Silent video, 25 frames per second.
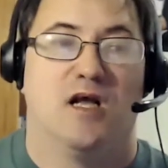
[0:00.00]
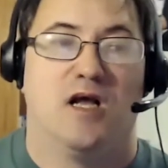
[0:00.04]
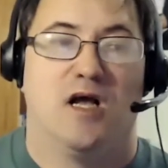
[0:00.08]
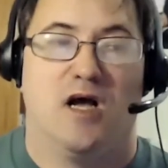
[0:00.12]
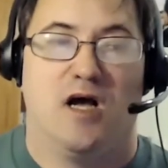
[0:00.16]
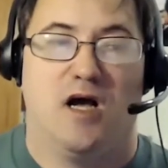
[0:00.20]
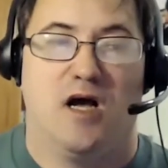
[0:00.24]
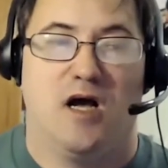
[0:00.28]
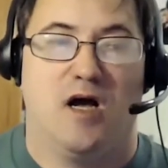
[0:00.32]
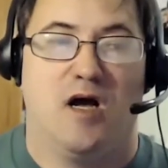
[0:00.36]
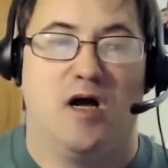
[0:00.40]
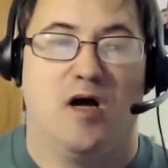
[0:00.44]

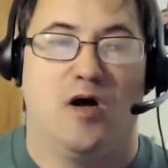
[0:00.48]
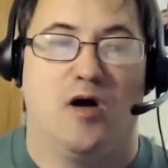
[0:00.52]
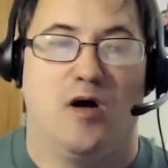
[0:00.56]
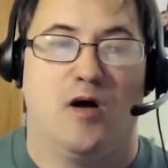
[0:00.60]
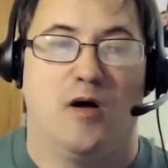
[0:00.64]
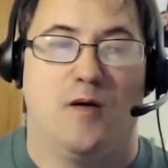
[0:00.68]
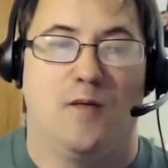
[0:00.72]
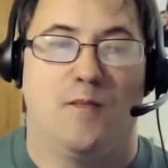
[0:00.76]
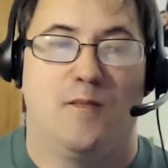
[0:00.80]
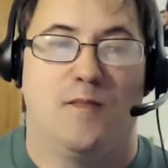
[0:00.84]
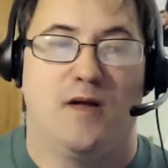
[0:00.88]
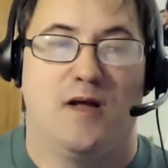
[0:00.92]

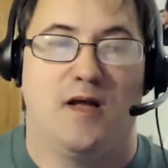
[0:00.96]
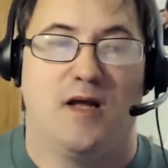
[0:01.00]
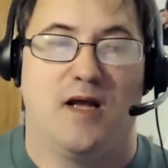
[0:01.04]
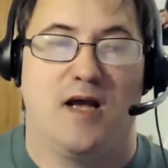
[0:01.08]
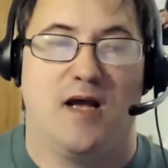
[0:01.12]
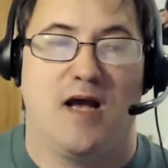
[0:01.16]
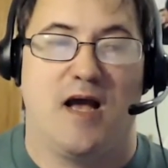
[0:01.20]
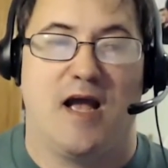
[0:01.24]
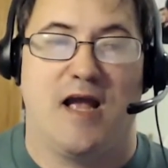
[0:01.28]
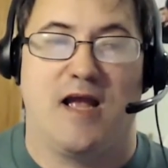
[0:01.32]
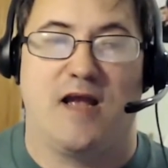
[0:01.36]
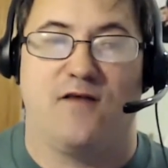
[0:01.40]
Um,
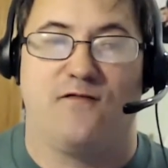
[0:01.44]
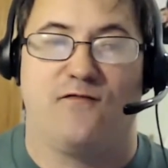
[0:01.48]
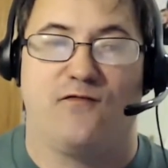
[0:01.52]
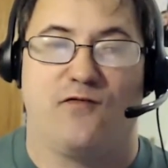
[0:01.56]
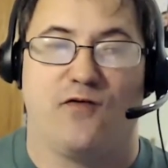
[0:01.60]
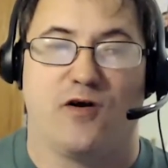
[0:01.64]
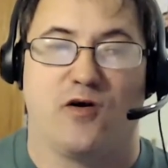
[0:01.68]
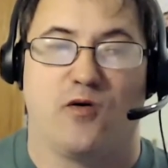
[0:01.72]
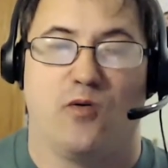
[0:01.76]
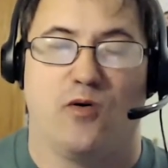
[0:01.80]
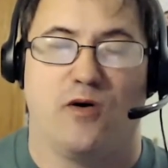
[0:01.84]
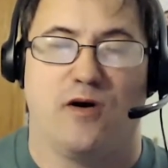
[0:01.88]
I've
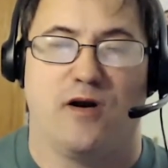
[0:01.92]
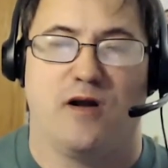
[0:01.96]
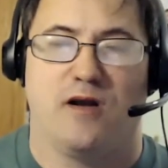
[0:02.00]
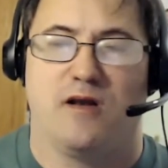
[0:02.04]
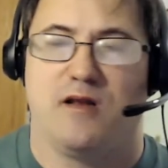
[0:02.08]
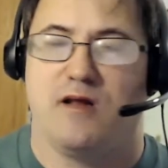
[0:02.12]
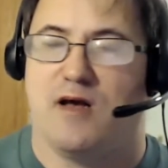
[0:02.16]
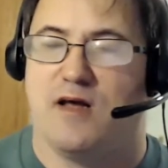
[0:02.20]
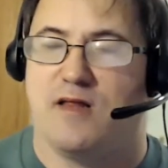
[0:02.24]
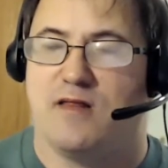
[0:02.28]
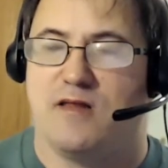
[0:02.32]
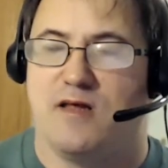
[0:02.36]
recorded,
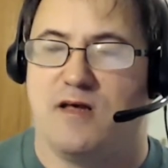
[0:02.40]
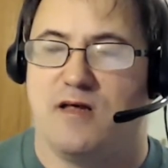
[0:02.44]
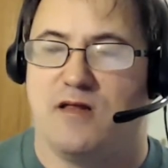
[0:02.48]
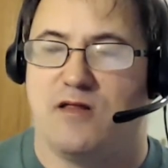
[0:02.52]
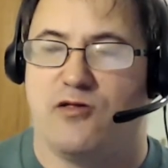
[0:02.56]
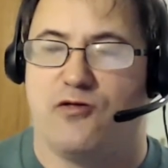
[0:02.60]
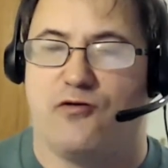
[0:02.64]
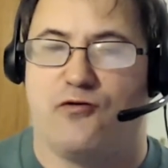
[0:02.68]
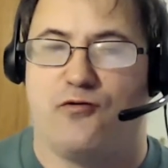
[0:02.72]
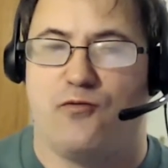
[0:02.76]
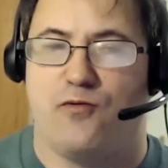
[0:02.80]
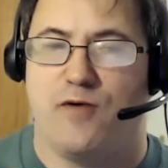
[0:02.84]
I think,
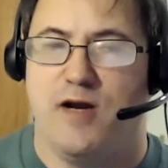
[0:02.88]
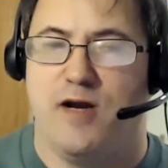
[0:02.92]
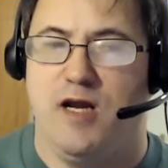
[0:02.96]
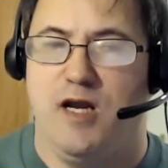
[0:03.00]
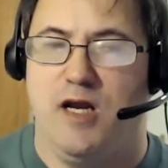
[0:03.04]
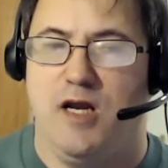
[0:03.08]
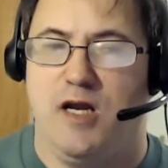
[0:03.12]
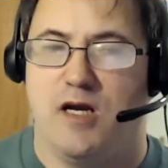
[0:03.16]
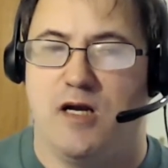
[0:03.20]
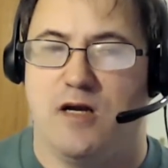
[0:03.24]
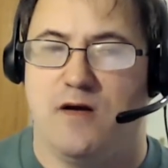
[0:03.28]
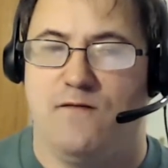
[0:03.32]

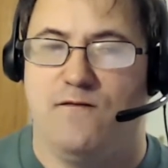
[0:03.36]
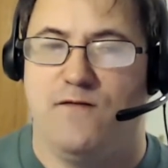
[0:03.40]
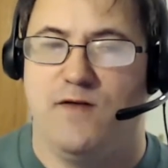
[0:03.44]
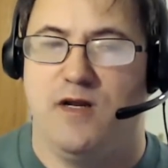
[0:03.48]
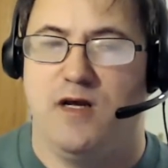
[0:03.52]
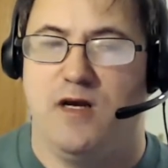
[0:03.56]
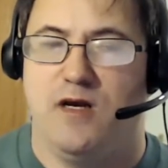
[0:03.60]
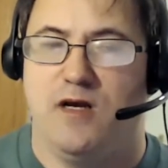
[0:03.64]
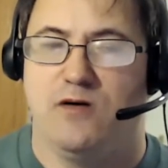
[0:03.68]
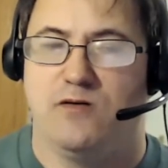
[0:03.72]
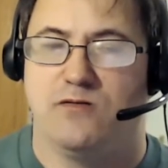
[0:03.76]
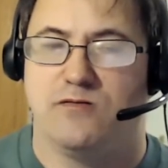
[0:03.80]
three
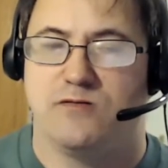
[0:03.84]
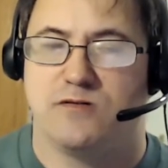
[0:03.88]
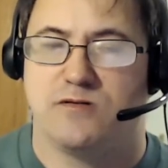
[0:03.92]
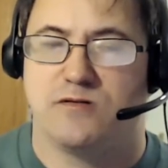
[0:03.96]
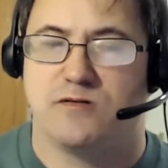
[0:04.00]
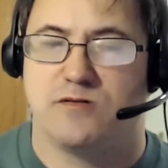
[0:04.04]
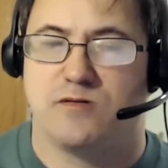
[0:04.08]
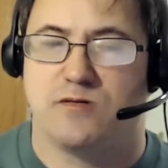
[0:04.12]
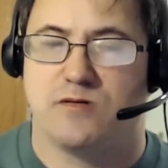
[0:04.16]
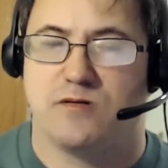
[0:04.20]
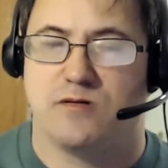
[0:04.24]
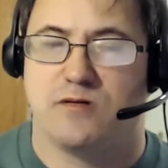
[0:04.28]

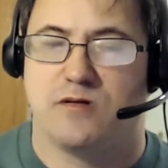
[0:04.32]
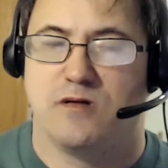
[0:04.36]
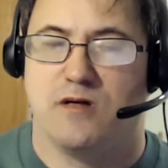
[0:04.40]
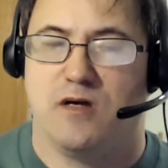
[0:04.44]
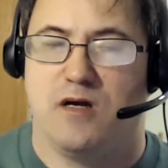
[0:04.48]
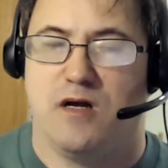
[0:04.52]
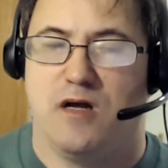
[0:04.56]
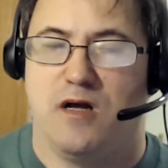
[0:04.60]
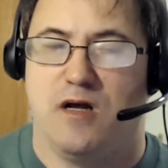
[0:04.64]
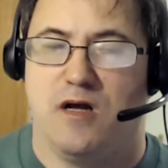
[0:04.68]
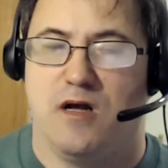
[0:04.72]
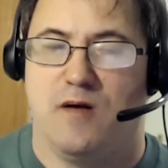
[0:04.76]
videos.
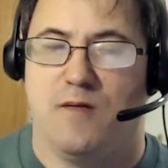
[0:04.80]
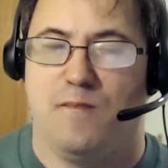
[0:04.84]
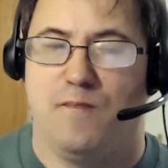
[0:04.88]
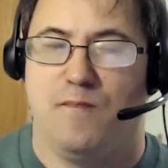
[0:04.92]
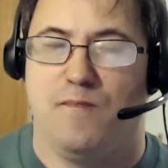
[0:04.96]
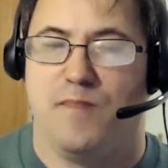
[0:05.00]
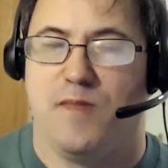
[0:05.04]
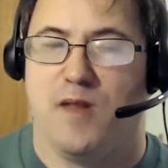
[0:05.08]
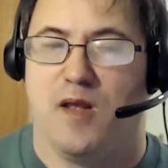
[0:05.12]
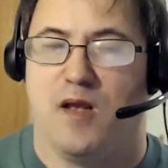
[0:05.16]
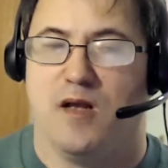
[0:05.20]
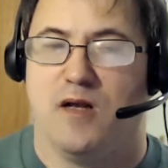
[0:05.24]
Um,
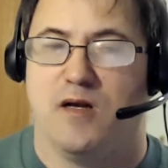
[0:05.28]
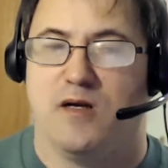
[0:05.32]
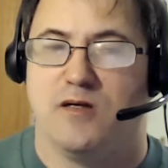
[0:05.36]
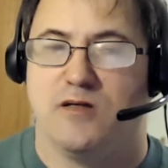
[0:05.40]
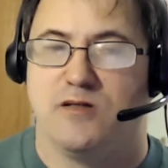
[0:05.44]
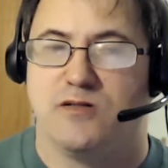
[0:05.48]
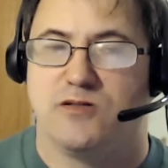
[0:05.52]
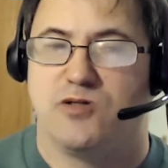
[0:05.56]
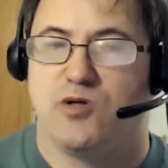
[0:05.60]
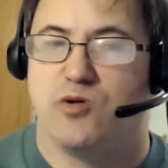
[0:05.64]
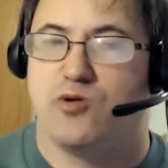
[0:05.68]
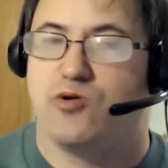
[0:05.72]

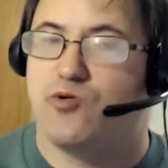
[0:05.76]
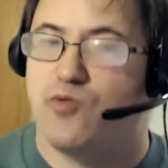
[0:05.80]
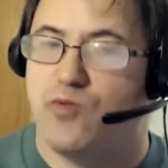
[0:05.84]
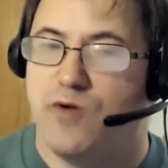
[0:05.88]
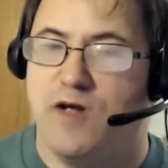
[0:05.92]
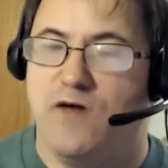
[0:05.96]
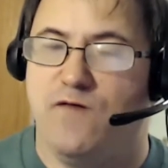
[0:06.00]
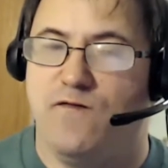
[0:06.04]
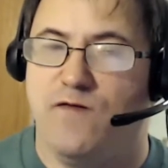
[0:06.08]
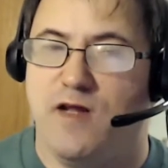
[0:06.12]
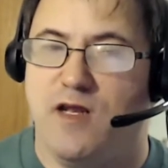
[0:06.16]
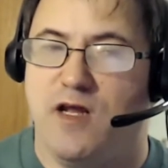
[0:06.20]
so
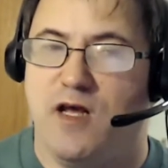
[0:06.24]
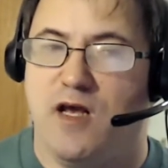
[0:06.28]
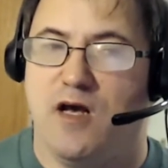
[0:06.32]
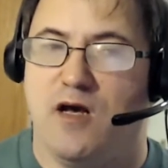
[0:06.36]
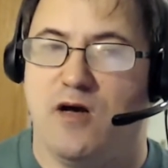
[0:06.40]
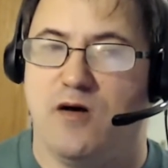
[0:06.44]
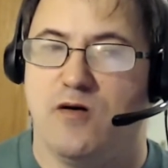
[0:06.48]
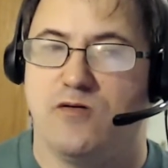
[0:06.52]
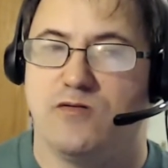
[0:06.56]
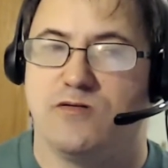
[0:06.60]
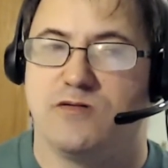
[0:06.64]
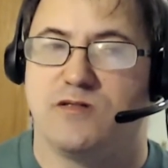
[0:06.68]
three
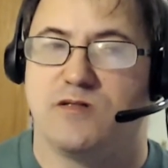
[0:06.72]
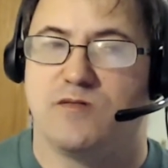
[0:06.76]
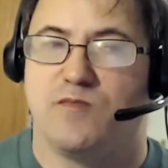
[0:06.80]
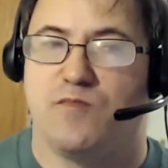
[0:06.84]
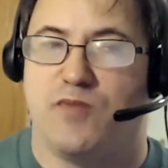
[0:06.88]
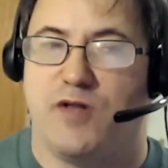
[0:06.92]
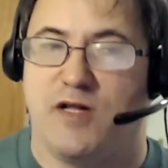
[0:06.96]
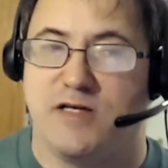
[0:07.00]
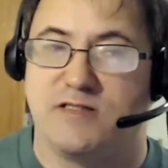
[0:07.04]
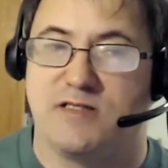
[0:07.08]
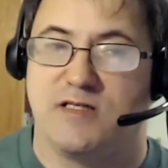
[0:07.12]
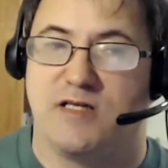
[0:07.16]
videos
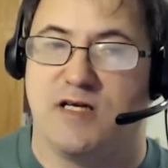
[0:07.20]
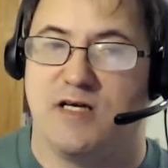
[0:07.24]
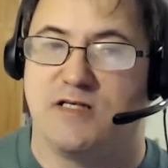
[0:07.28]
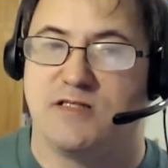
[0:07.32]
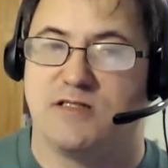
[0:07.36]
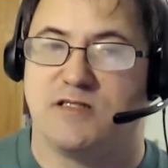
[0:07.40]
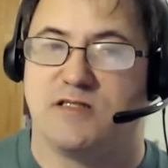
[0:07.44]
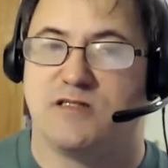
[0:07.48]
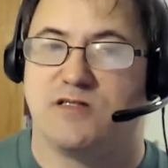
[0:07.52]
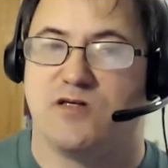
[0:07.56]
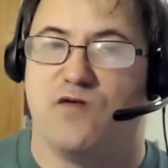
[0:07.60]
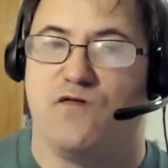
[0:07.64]
plus this,
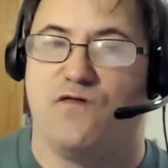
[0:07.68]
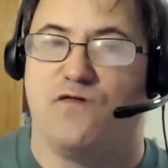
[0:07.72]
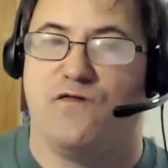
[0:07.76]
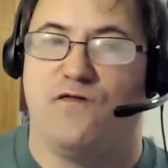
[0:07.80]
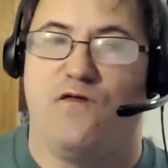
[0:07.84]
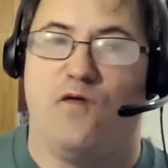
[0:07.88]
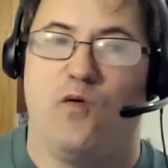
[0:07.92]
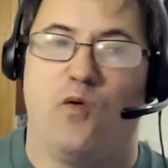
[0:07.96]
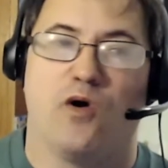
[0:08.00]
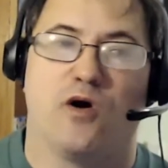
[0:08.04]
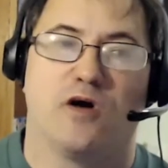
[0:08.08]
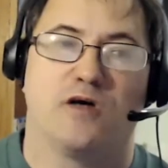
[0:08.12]
so
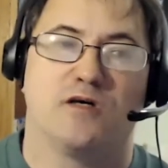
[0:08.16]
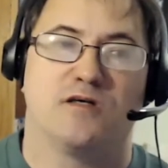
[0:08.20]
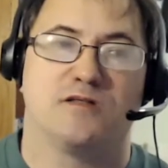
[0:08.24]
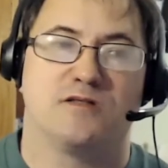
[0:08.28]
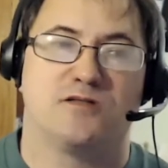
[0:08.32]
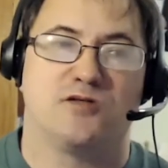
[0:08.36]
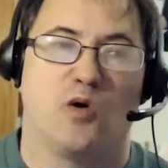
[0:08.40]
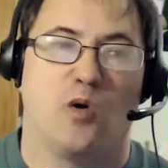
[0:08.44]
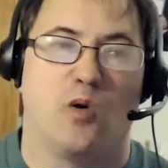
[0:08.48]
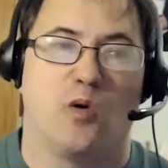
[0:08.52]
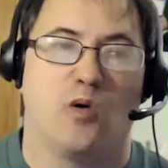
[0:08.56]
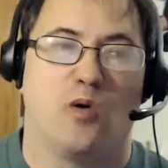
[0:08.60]
four
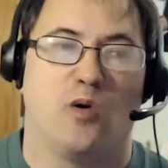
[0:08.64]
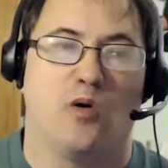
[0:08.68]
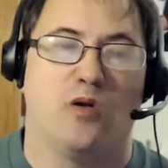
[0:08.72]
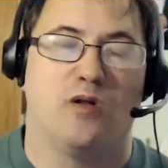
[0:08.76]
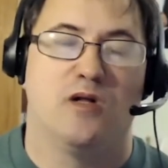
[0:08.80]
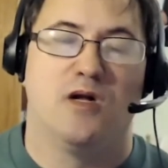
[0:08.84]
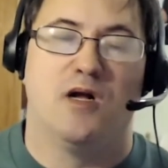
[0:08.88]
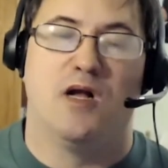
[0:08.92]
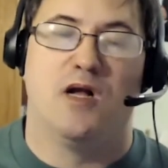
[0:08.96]
total.